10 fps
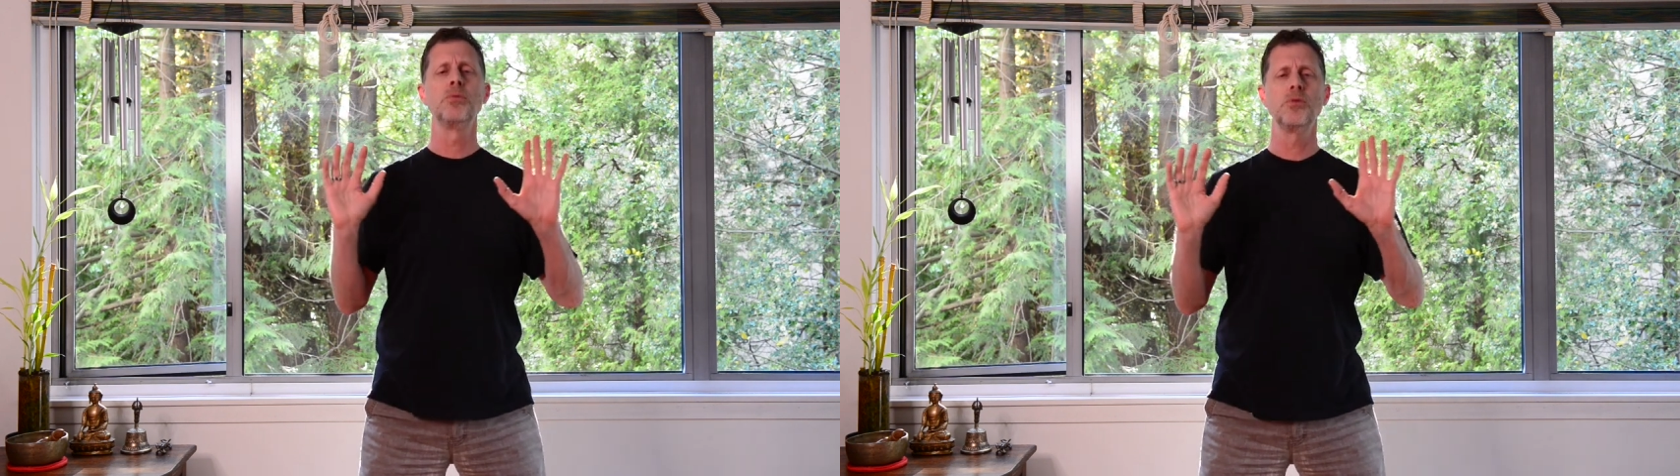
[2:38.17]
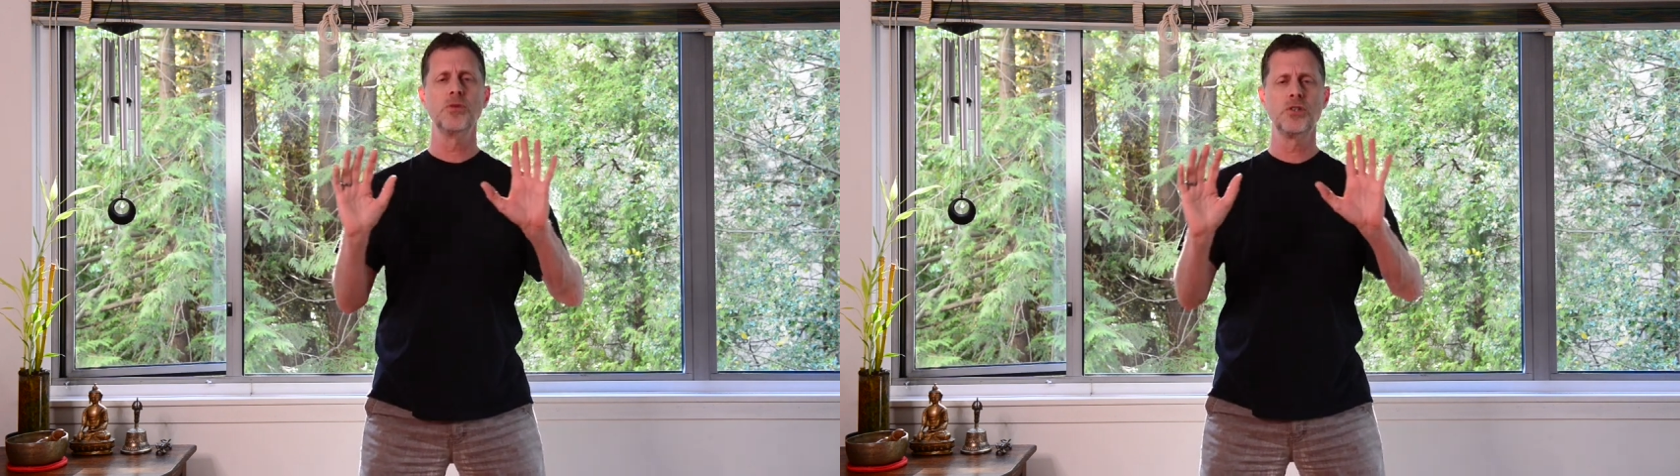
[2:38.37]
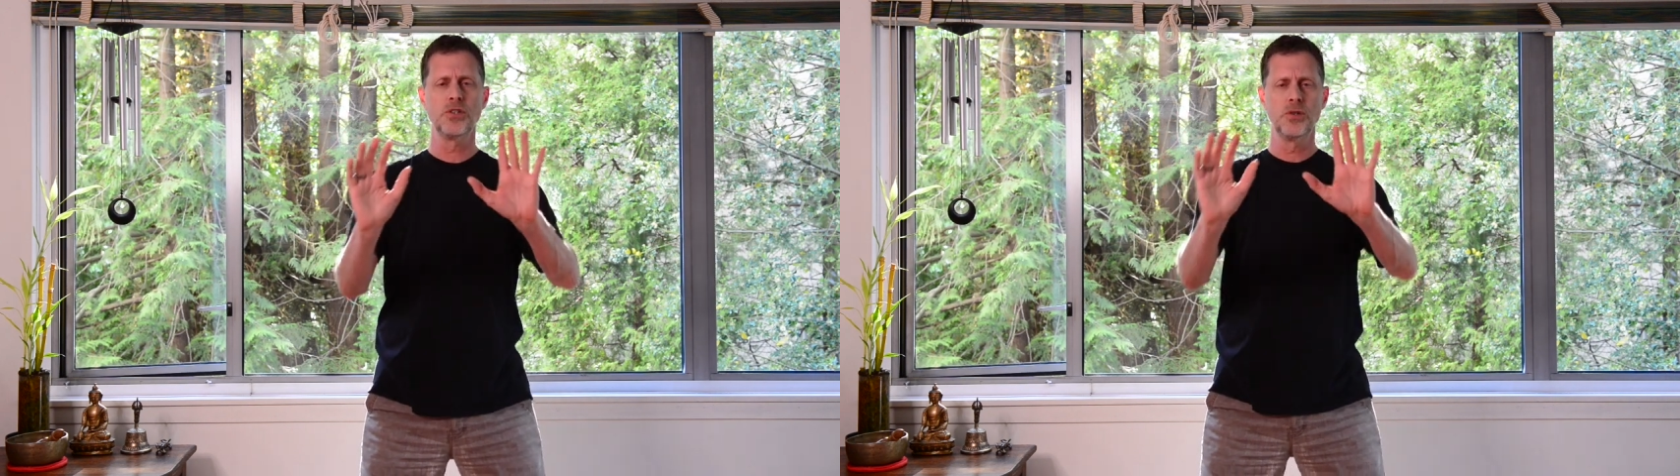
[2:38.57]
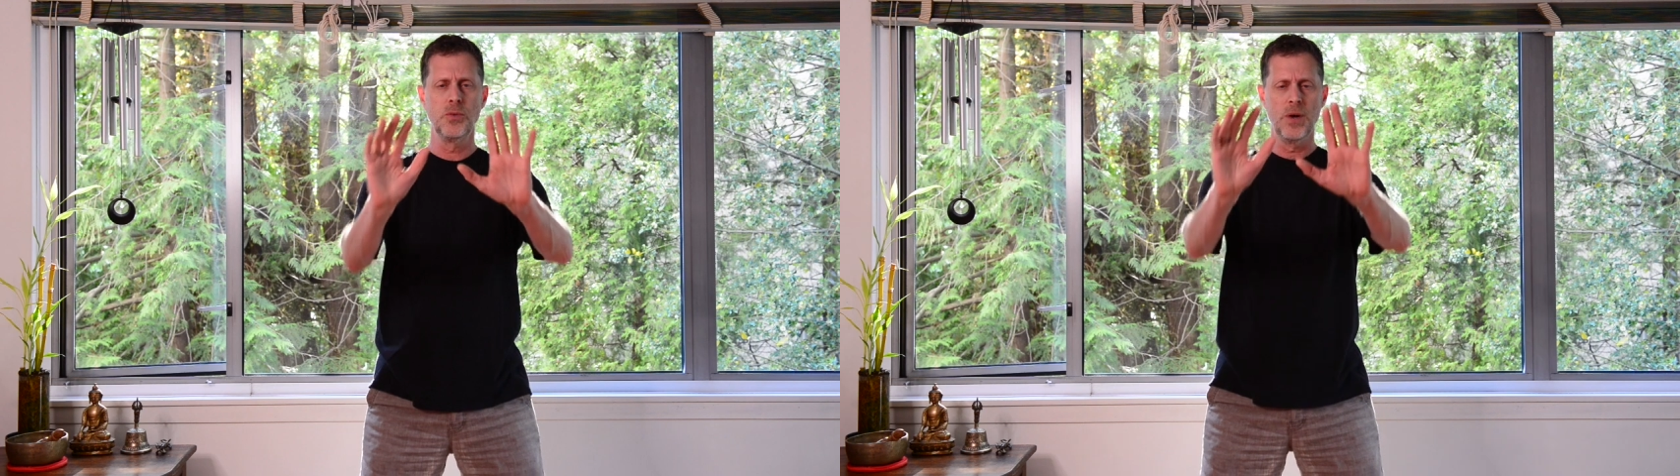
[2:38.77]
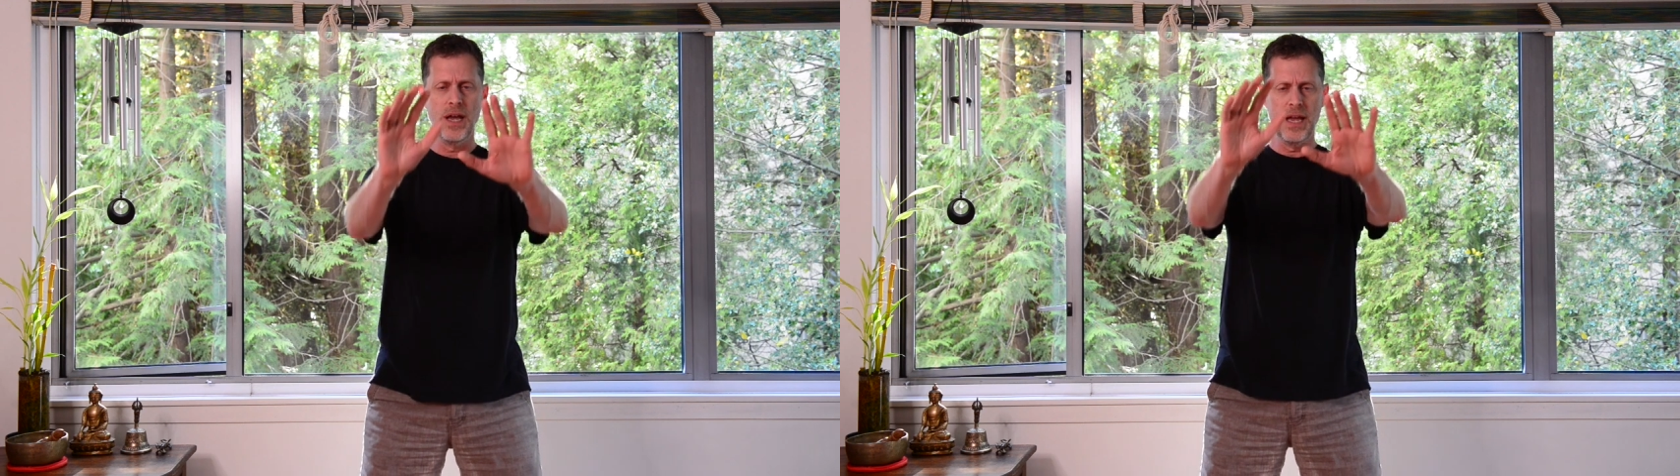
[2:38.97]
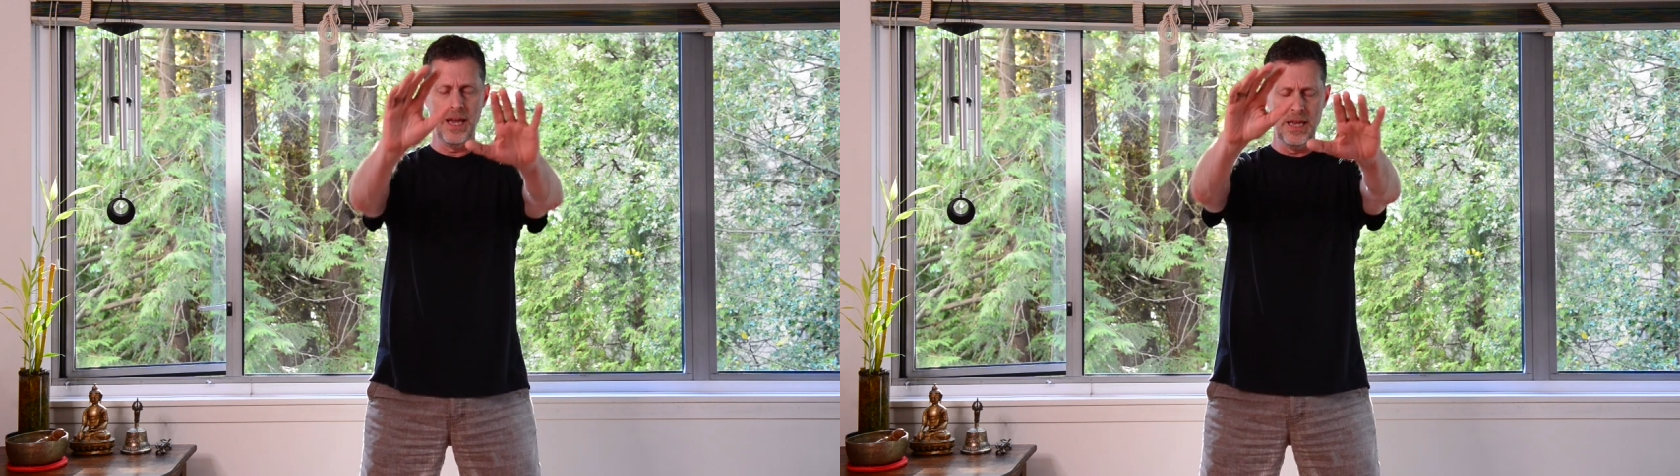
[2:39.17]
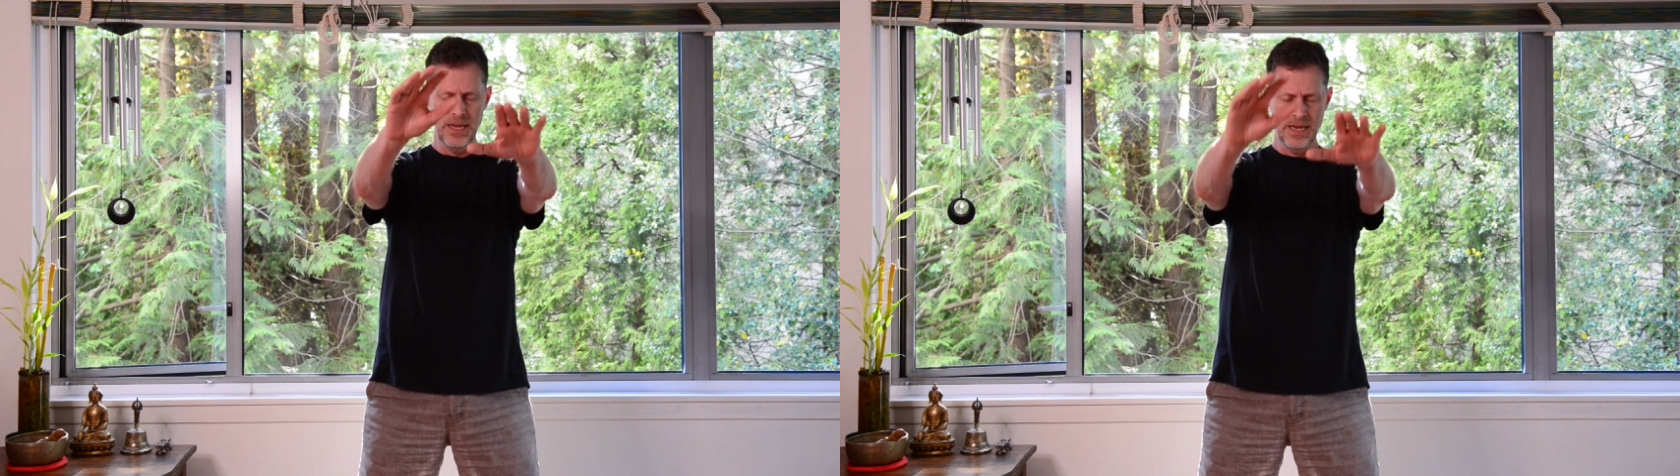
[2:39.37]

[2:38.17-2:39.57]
push it away,